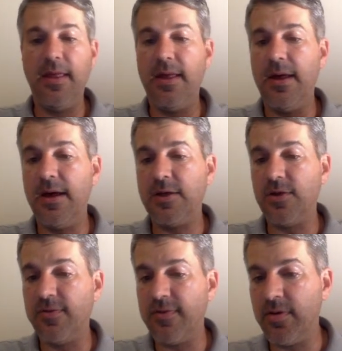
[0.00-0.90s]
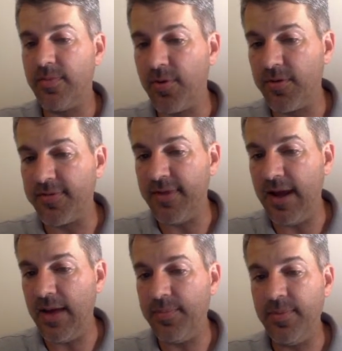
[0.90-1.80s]
uh, shirts that are pearl
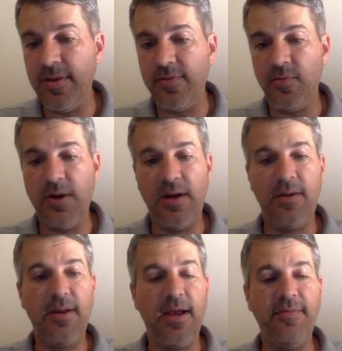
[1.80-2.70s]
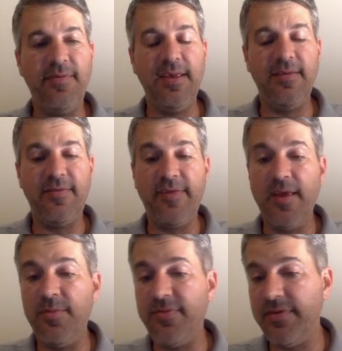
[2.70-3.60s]
snap as well. I've seen
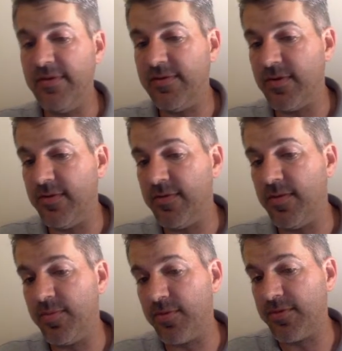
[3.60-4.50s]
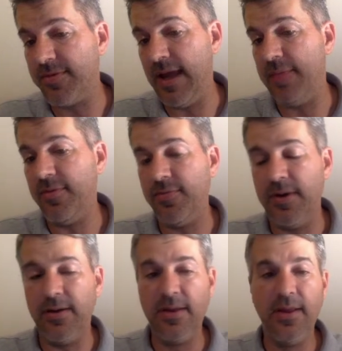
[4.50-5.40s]
Simms fishing shirts that are pearl snap as
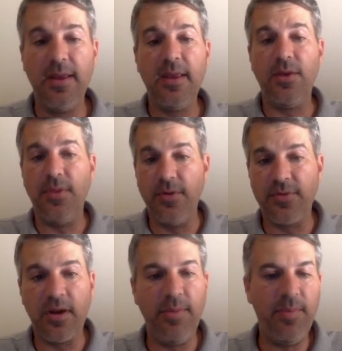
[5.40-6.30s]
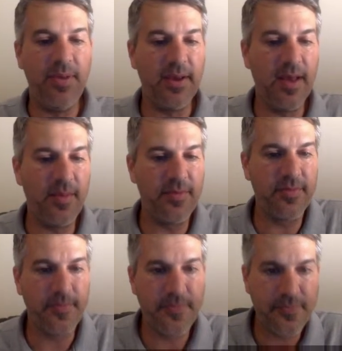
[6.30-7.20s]
well. You know, those are going to be pickups.
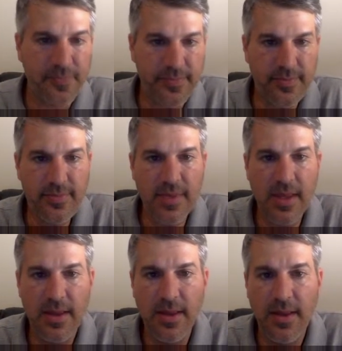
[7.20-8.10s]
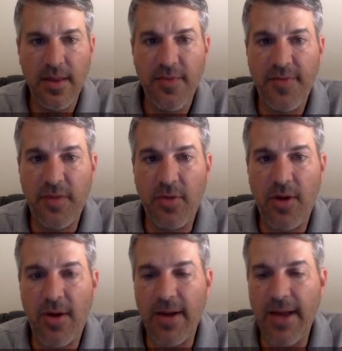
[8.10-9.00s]
Double
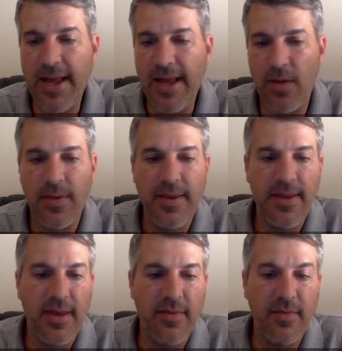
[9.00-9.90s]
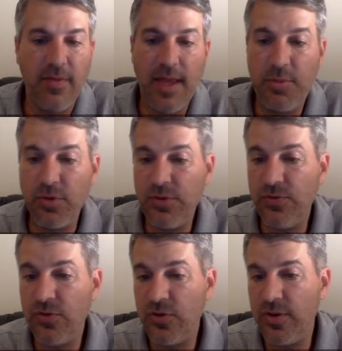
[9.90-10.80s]
RL is a label you
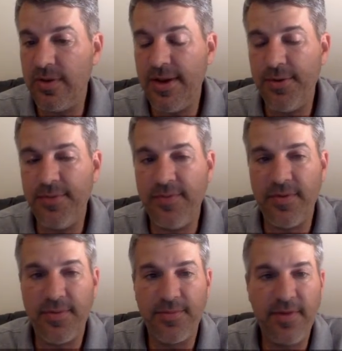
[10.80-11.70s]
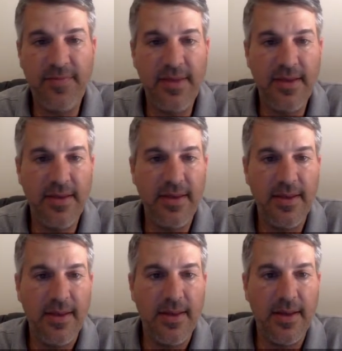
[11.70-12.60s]
should know if you're thrifting.
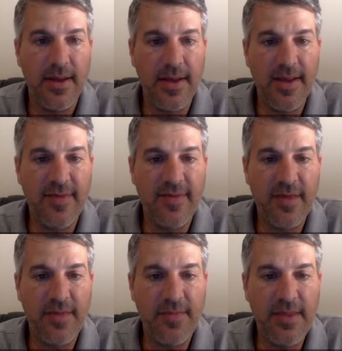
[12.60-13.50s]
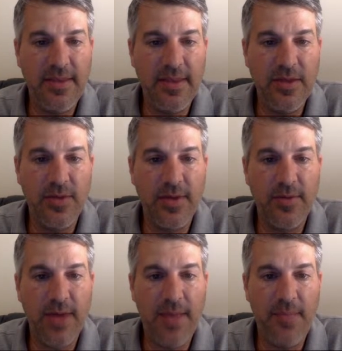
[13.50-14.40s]
Uh, it's something that you can
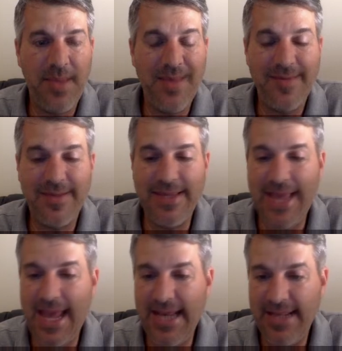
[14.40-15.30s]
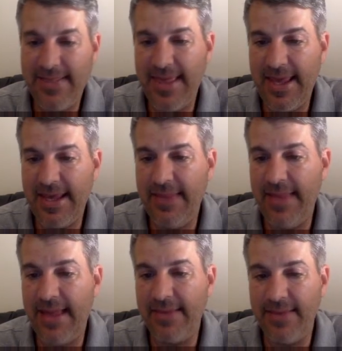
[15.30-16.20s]
grab basically anything in
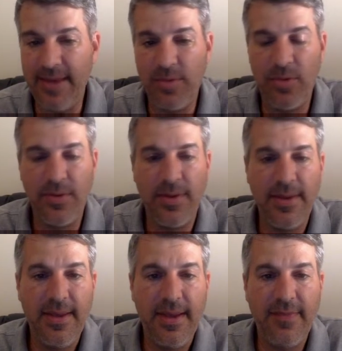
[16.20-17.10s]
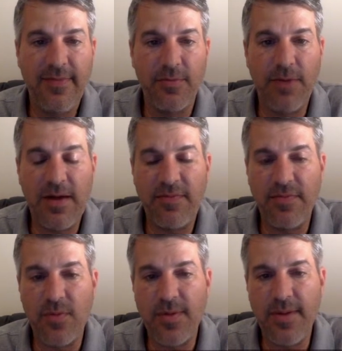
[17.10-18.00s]
that label. It's a Ralph
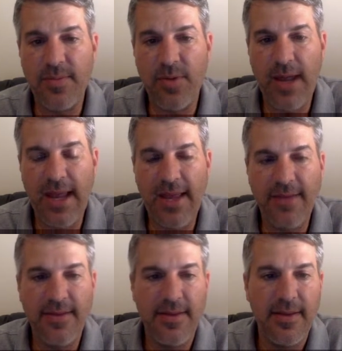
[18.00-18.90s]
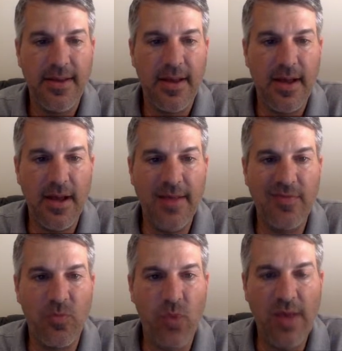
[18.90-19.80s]
Lauren brand. Uh,
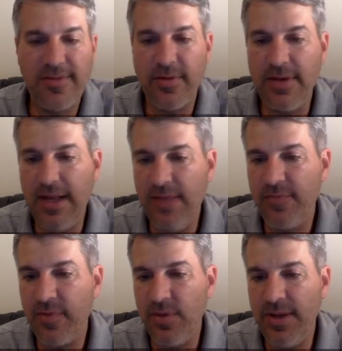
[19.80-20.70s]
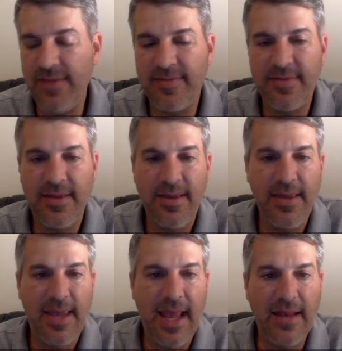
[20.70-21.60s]
it's Western influenced
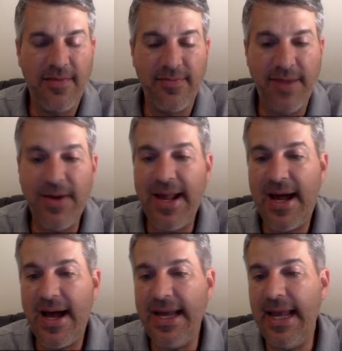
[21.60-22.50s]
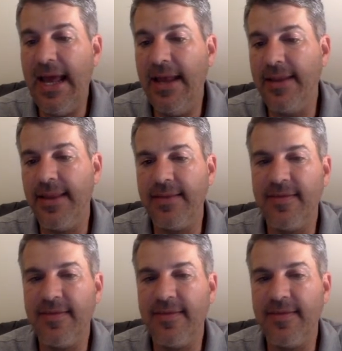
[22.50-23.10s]
and it's very high end. Like the